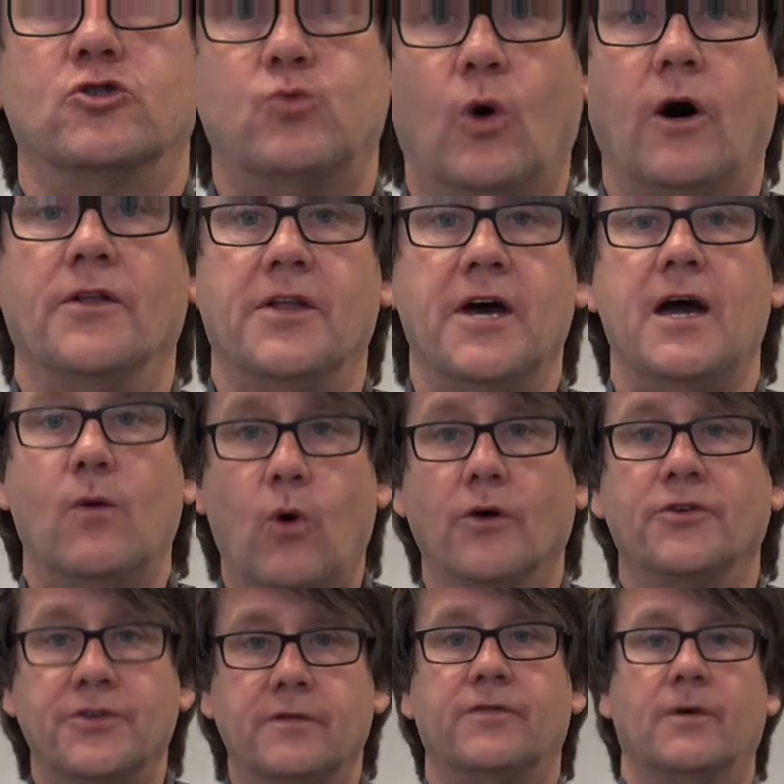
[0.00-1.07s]
what they
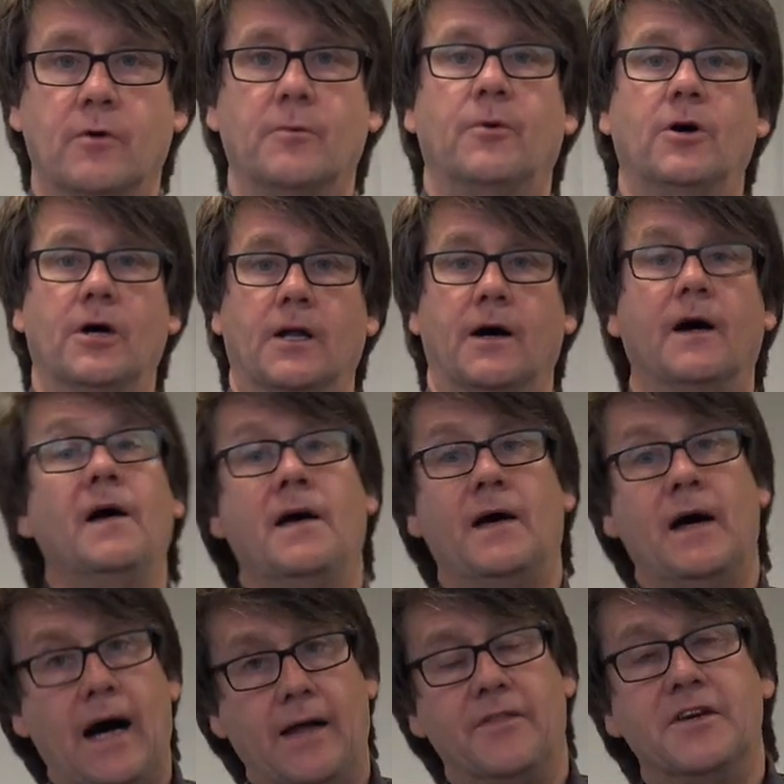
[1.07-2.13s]
wanted from a boiler,
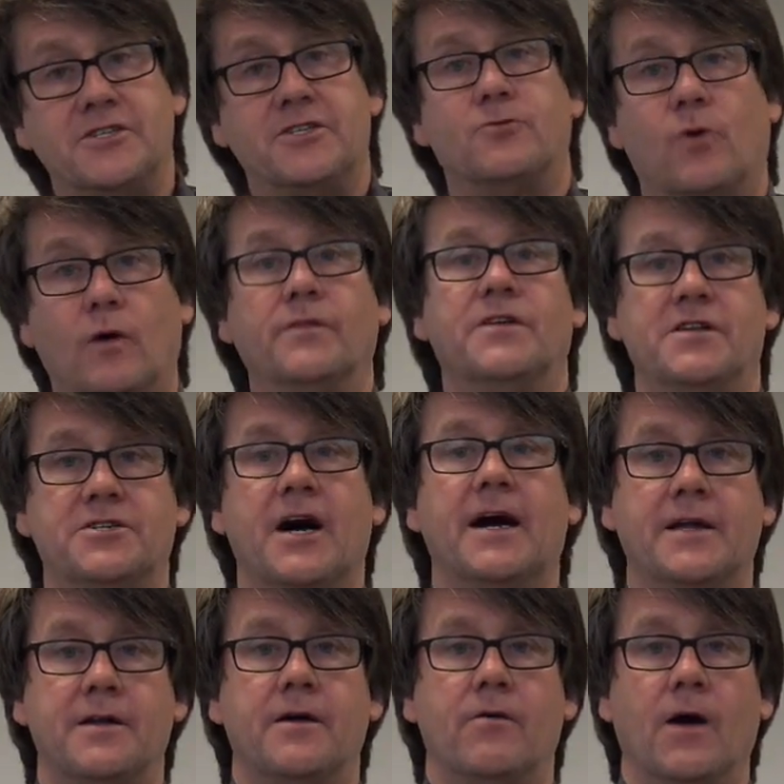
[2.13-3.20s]
and this is what we've
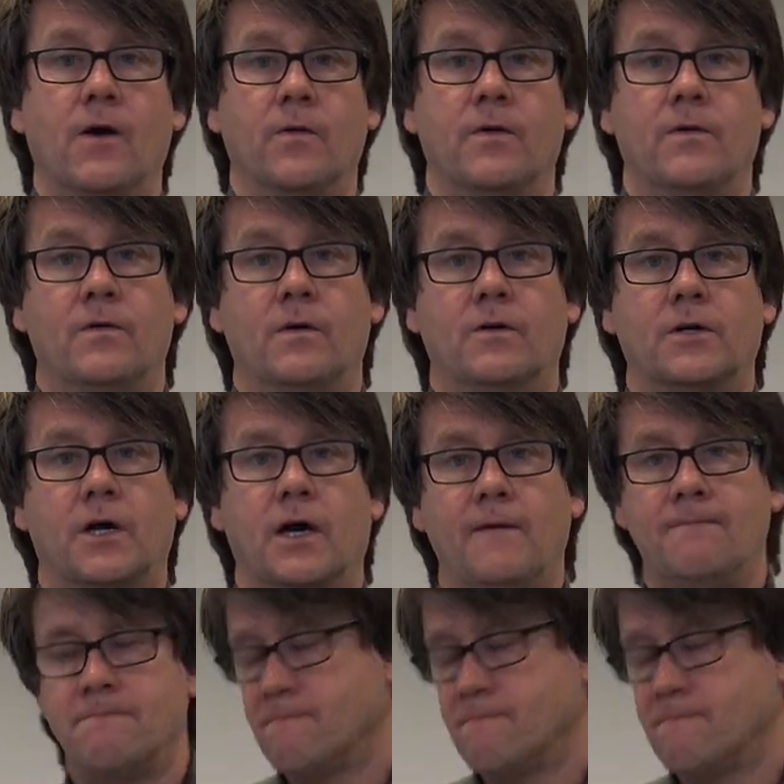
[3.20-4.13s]
designed it around, okay?